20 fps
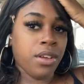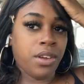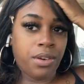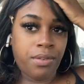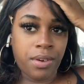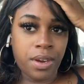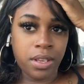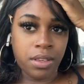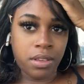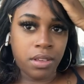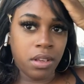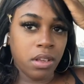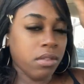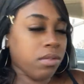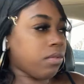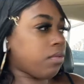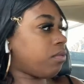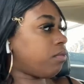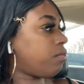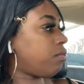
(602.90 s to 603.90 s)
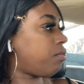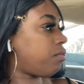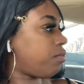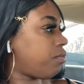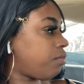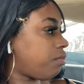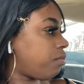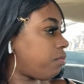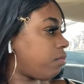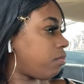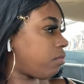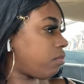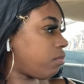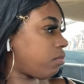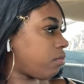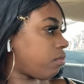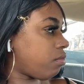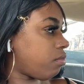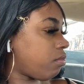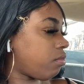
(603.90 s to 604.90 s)
crazy, shit, I wish I could
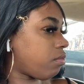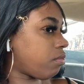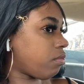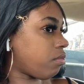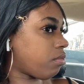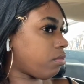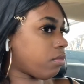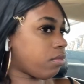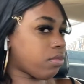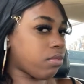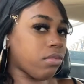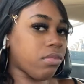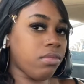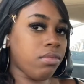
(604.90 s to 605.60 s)
fucking, it's fucking,